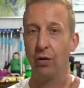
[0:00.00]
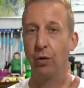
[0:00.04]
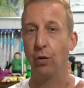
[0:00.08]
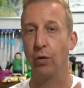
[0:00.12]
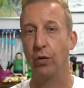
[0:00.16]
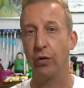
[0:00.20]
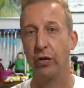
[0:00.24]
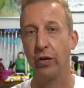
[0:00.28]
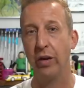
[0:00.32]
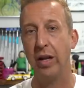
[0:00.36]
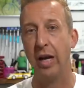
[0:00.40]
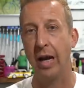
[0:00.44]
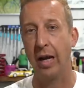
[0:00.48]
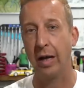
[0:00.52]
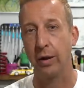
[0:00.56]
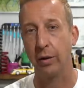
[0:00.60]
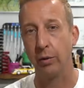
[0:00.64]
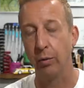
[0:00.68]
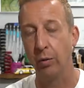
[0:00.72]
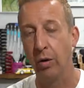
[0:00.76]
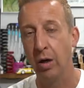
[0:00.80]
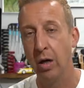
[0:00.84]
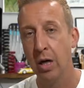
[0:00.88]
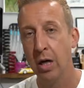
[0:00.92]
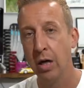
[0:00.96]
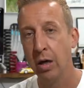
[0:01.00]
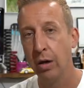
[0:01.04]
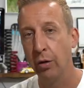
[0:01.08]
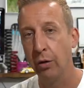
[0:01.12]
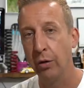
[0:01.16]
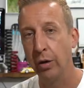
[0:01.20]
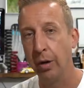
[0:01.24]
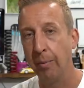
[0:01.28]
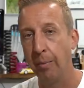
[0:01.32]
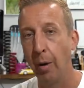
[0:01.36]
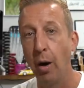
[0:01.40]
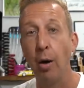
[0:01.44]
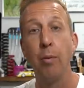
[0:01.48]
your seat angle
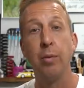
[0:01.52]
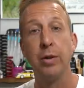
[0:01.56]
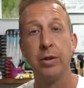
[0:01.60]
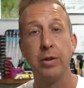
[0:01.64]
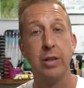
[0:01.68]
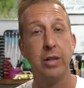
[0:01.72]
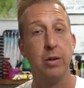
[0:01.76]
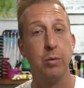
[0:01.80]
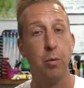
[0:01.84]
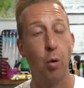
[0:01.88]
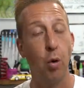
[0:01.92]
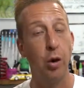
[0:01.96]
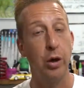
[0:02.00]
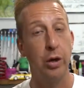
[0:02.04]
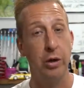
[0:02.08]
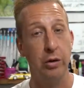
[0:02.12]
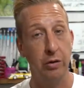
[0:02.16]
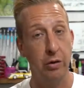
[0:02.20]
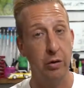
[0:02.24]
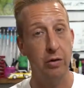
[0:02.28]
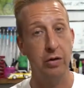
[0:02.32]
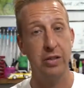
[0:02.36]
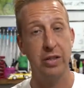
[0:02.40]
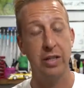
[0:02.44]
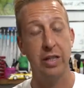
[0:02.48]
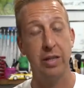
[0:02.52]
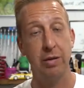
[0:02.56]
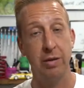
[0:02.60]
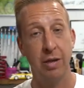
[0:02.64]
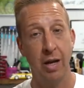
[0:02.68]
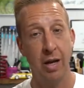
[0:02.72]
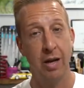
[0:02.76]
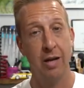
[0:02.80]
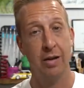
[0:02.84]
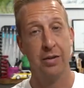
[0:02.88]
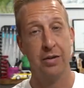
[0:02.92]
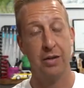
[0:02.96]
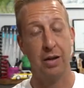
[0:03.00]
on the bike, which is why you do see
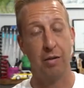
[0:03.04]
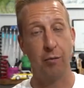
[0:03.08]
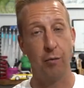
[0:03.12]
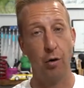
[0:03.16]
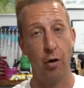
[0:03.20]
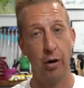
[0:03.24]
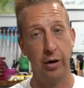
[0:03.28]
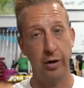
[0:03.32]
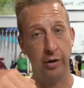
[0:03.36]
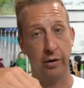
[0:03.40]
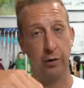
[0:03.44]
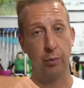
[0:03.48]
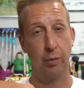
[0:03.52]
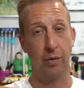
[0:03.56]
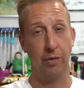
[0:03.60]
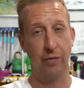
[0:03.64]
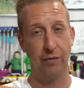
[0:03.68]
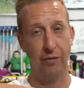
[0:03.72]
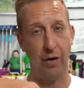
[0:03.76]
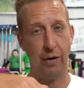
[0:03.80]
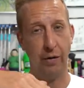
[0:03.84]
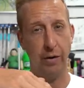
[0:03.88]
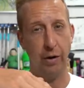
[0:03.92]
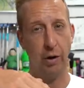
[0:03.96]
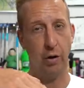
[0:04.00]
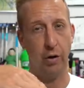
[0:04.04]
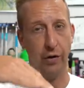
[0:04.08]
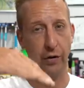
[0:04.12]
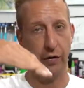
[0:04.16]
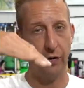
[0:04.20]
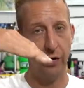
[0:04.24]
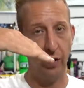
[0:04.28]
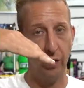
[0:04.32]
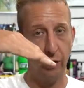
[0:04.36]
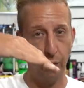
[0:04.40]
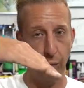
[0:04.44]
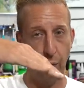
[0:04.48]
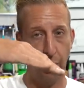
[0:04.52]
some riders with very high
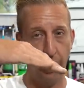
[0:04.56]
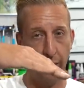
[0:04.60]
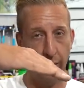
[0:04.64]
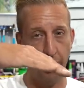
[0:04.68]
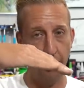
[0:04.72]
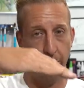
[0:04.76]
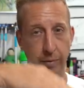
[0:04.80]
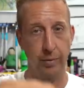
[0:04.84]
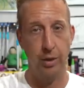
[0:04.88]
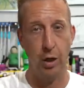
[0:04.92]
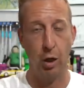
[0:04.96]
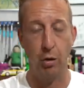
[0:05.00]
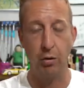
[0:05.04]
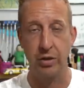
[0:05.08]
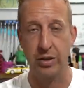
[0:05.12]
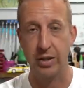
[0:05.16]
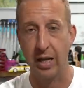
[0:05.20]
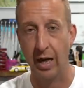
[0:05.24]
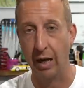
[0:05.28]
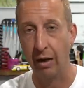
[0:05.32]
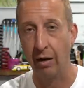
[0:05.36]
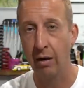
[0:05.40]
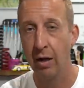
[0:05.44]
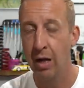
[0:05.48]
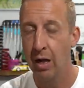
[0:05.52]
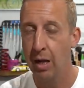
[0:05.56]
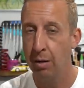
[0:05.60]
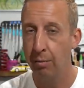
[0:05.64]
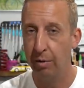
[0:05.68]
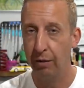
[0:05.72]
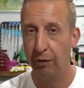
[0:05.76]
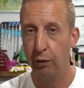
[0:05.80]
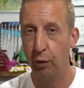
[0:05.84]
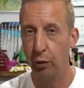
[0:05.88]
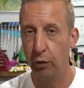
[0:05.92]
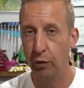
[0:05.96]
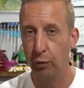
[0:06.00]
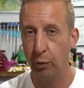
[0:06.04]
seats running them nose down.
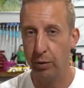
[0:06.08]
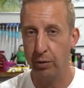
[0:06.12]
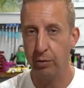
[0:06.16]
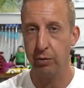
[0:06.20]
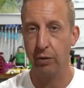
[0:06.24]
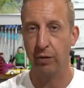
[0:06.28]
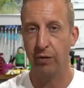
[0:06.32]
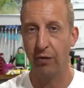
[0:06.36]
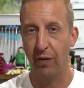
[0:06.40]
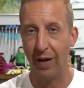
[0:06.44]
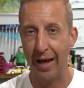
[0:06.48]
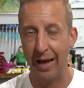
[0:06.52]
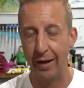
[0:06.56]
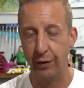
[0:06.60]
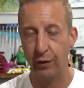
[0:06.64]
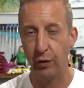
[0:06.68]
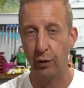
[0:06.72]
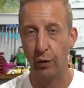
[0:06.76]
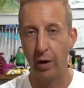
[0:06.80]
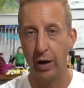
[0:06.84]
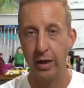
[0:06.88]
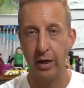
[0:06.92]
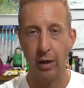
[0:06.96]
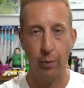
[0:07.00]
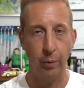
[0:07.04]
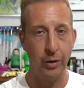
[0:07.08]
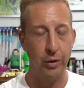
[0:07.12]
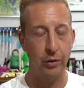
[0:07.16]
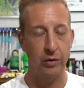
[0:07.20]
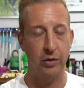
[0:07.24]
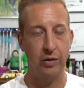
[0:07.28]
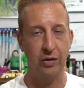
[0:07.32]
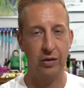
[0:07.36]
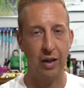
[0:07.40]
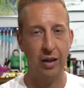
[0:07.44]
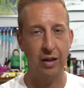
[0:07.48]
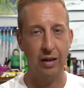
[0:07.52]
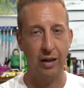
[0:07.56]
But of course, when you're on flat terrain and when you're
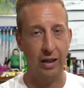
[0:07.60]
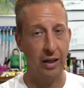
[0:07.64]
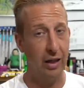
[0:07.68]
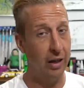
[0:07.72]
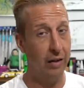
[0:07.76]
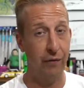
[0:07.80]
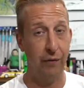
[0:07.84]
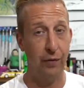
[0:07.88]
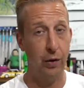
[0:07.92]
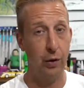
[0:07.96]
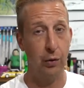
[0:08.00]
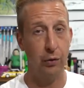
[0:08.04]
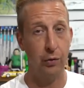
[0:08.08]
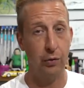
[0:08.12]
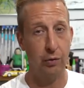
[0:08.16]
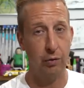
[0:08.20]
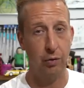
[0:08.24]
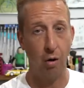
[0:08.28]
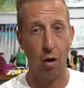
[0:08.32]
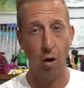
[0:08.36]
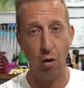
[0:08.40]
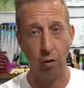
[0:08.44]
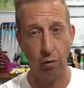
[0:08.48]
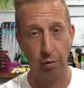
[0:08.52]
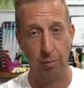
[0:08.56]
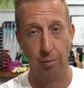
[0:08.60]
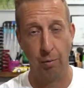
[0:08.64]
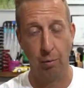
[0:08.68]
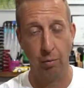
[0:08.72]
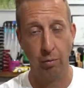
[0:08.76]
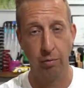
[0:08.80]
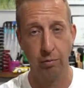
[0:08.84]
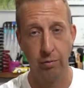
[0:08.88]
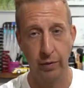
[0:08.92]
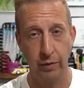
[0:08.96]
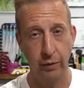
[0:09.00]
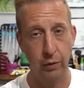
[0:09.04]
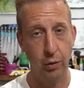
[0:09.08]
descending, it feels horrible.
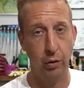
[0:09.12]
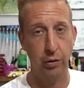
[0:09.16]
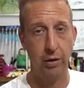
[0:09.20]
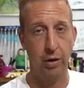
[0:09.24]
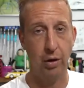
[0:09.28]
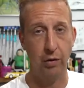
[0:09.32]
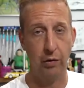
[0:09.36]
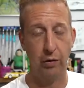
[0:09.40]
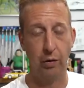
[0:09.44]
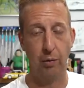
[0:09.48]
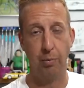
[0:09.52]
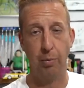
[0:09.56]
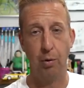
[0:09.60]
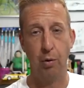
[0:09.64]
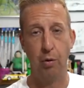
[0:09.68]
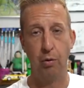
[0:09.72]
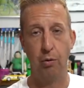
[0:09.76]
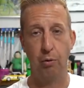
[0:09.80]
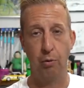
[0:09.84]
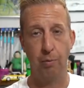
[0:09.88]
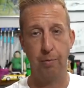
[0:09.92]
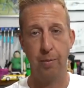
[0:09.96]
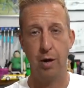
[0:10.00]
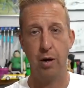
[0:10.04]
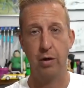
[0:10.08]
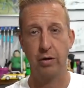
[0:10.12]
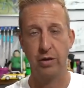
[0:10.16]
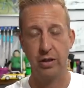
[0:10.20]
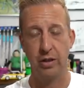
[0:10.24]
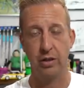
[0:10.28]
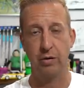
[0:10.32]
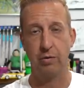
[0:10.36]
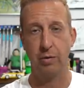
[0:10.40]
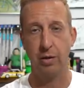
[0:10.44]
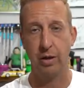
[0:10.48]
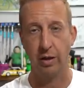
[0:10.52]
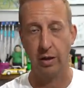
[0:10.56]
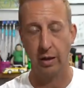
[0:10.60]
You've got no support or
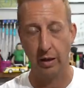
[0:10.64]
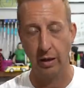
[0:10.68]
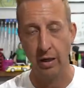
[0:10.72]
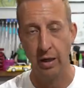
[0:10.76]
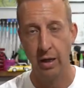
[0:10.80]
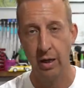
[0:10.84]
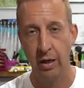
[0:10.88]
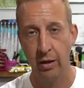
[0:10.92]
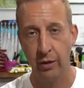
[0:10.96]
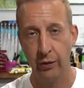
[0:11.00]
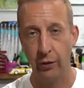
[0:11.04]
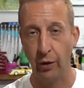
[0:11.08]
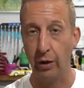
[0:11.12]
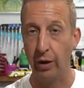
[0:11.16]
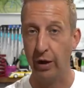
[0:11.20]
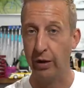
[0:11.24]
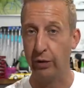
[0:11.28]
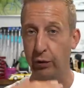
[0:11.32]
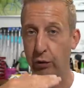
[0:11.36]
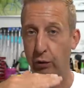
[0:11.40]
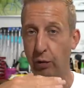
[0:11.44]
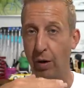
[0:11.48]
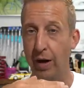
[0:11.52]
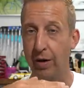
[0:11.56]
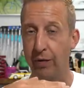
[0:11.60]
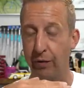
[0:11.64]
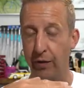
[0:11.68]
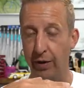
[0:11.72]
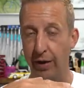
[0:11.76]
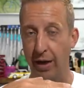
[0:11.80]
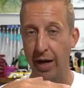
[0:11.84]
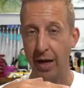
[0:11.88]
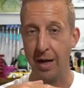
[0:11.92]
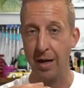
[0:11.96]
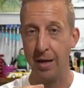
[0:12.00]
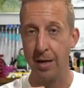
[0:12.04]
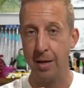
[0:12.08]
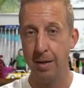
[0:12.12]
purchase or anything. So it's great for
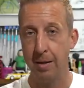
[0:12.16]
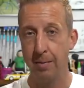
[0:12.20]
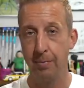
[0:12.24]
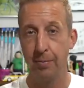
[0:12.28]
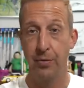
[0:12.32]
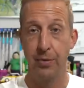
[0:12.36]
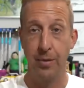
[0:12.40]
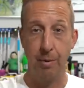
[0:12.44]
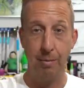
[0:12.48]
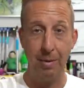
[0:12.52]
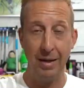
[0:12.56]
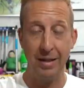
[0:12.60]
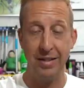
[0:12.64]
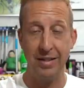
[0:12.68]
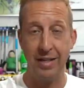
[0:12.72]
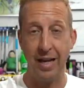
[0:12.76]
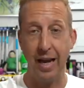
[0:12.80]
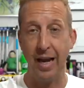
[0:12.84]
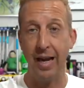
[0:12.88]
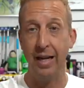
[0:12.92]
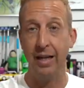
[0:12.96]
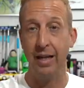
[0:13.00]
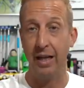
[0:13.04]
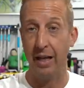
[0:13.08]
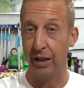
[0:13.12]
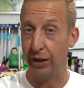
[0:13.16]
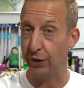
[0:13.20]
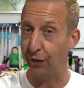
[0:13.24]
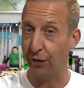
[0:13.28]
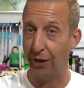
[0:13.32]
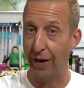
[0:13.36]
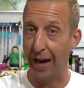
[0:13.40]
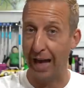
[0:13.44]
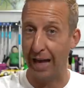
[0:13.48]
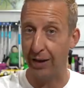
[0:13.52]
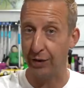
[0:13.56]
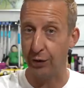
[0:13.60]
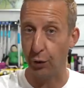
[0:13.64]
that. The mid setting is
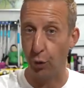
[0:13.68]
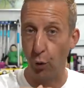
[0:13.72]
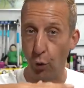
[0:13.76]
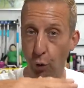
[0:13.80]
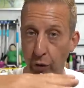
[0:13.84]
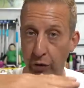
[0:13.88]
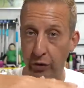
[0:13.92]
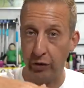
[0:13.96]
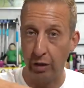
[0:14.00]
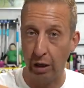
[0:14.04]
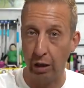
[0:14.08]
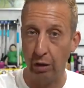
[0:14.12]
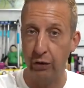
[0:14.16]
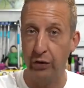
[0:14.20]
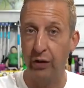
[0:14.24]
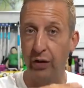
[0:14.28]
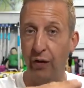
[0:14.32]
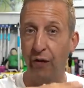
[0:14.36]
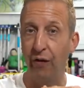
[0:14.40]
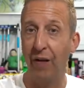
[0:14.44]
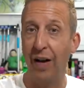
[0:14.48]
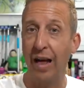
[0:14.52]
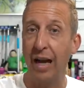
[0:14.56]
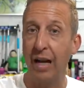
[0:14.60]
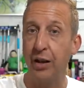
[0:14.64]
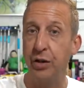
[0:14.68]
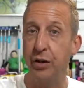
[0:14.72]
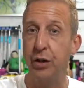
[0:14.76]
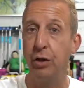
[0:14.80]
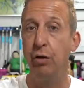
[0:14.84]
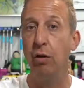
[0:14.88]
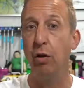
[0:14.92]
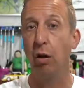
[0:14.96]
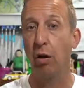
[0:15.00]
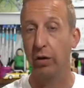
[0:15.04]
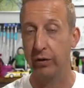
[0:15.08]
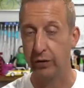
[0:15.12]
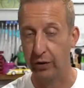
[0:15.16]
flat or as close to flat as
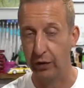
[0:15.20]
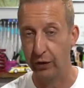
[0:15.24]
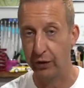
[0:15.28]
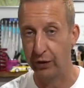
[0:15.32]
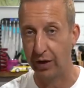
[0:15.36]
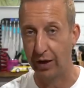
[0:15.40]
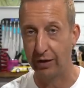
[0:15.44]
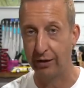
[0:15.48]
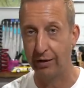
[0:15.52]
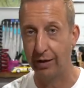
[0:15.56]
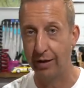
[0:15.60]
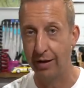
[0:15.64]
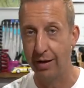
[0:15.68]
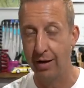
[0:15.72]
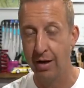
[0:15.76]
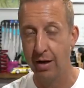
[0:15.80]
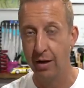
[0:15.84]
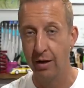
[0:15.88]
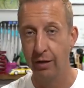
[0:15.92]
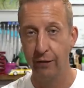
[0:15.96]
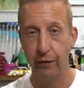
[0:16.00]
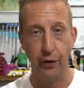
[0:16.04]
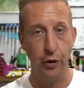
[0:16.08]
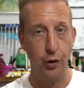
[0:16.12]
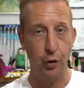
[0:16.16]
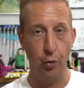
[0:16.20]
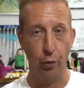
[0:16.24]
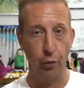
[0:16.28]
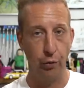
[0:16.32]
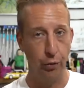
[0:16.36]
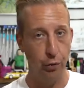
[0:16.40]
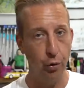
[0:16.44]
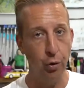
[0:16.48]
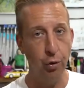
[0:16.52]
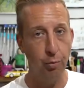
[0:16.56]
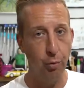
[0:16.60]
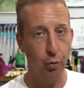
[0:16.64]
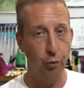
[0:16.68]
you like to set it for your
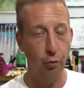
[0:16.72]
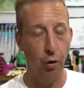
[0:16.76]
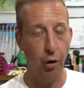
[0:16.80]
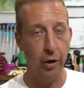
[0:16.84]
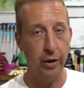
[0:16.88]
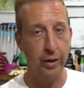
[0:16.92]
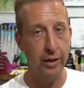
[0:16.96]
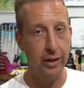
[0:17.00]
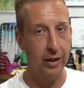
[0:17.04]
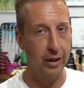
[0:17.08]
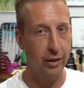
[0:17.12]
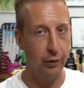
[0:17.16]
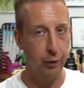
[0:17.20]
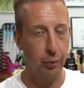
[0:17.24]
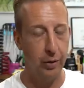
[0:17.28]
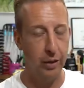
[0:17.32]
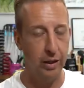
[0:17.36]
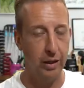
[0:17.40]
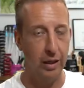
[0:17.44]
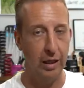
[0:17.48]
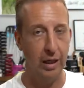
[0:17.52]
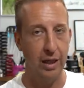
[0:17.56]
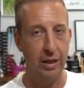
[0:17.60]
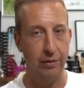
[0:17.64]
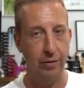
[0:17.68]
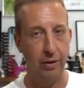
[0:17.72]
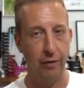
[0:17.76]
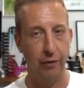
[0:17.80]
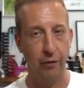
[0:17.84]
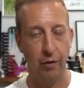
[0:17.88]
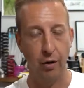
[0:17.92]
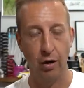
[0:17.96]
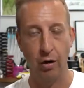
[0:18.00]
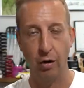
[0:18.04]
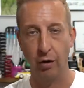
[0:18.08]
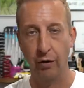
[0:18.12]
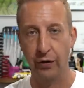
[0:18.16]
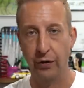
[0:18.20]
normal riding. That's where you could leave it
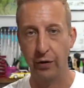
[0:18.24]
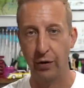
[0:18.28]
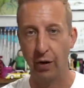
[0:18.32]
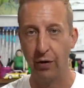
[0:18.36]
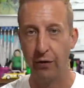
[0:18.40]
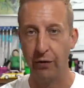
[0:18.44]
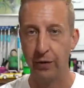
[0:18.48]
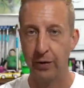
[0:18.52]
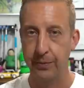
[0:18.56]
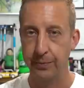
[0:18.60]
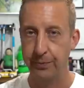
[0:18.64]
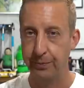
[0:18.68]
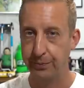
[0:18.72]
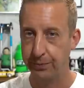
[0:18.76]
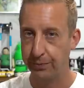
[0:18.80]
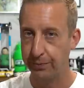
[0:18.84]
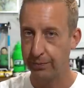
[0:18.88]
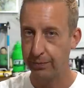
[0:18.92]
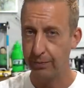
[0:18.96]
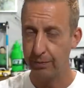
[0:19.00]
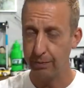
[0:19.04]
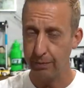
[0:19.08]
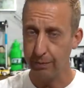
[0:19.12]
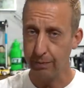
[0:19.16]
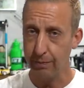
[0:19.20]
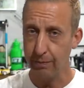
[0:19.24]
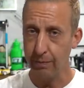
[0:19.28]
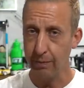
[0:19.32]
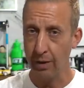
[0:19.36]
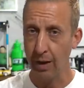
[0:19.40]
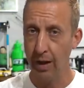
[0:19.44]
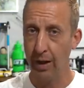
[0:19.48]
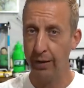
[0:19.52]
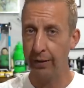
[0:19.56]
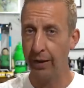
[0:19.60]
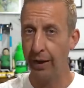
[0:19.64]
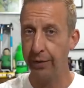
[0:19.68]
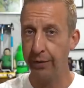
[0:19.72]
for a lot of stuff.
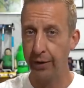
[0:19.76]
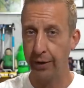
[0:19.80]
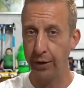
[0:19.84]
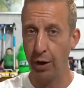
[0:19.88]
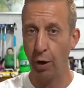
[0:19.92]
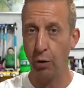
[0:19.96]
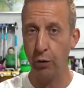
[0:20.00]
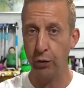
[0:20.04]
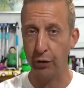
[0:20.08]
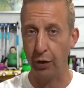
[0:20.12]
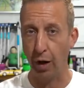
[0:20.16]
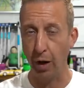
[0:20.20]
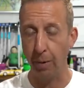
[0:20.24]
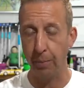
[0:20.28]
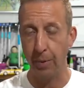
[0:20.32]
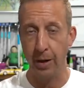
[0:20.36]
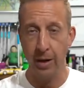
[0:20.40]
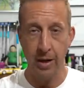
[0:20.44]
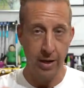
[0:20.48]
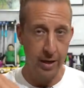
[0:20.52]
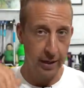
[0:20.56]
And then the nose up